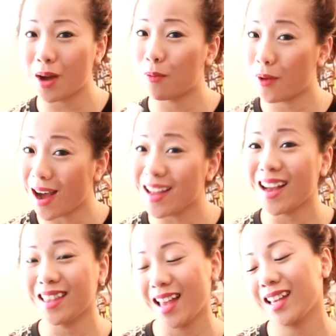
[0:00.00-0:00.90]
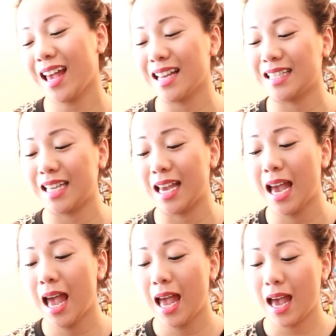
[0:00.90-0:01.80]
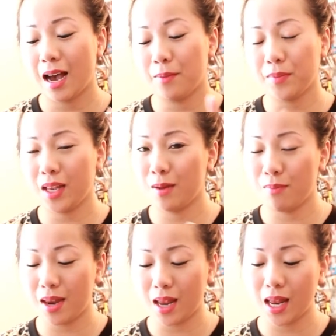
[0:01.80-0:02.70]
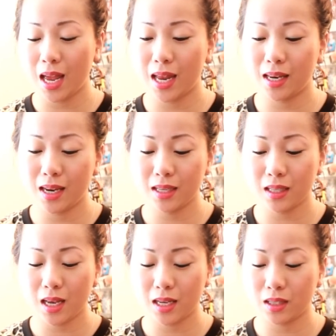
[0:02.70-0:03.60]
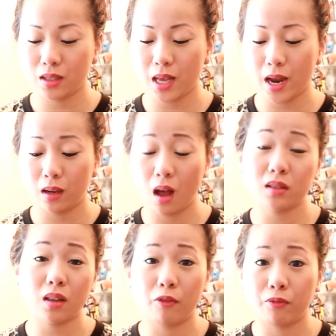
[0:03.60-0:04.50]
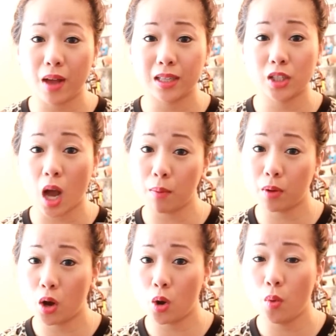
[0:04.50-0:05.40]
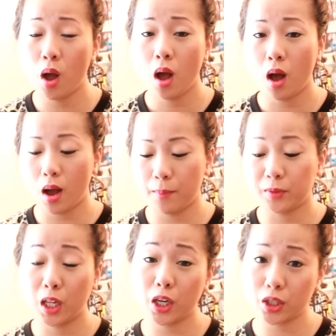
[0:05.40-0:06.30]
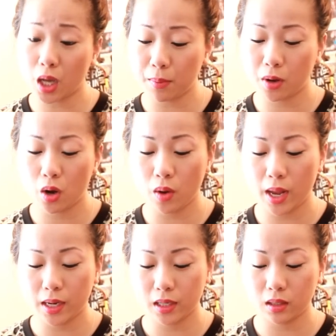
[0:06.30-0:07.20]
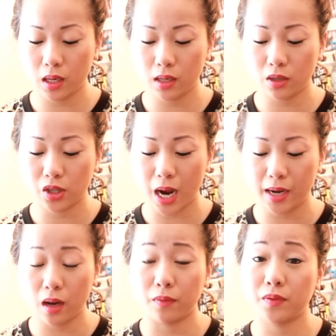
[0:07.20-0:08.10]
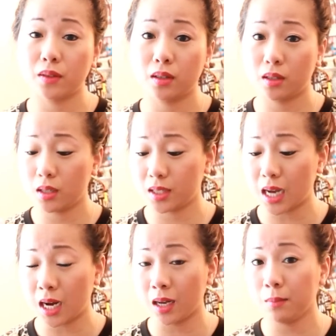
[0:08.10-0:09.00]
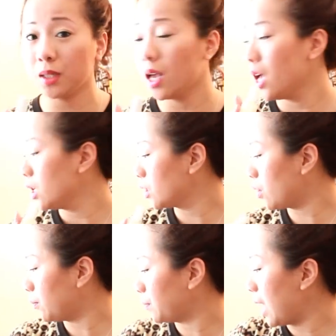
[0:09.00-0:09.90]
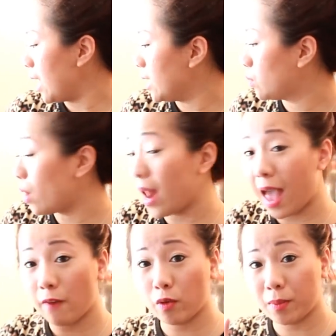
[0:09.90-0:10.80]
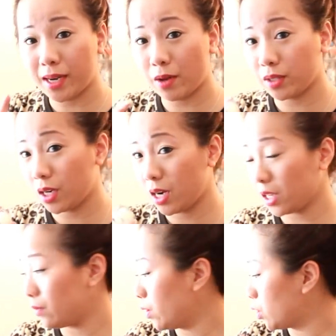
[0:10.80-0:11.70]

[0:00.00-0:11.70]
why I like Essie in a minute. And this is their Luxe Effect top coat, glitter top coat, and it's in the Shine of the Times. So that is what I have on my nails in the next